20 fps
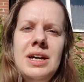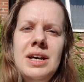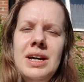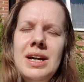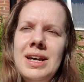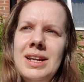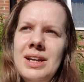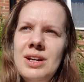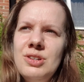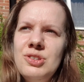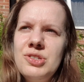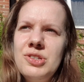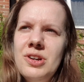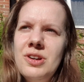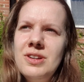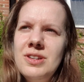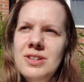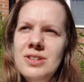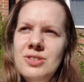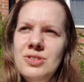And I
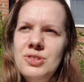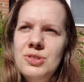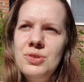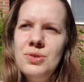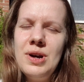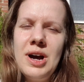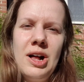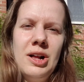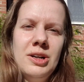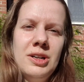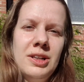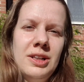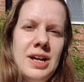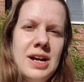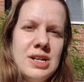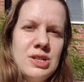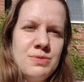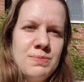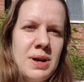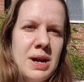started to
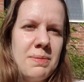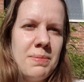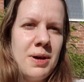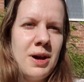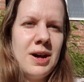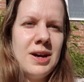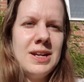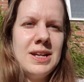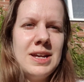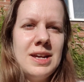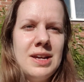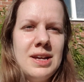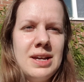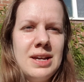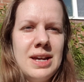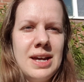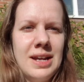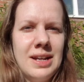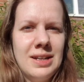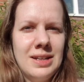alkalize my
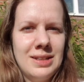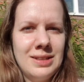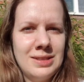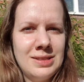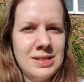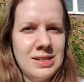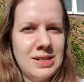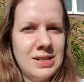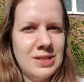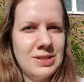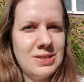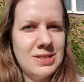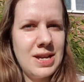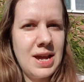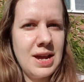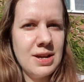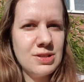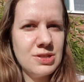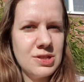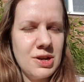body and
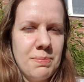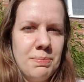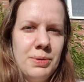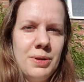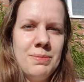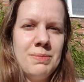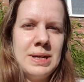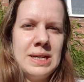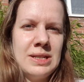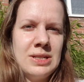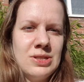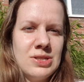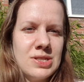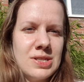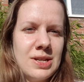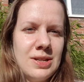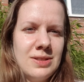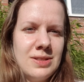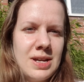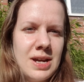take supplements
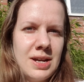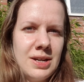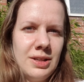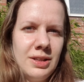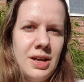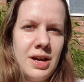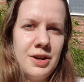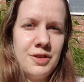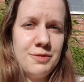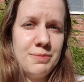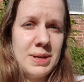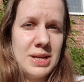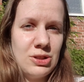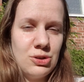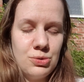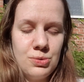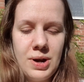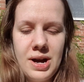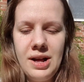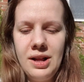and take a lot of
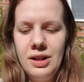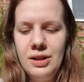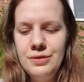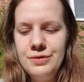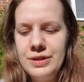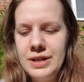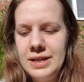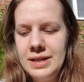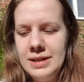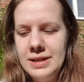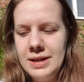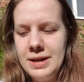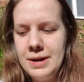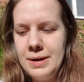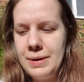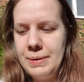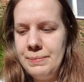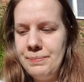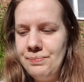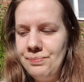B12,
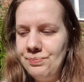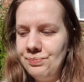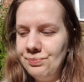and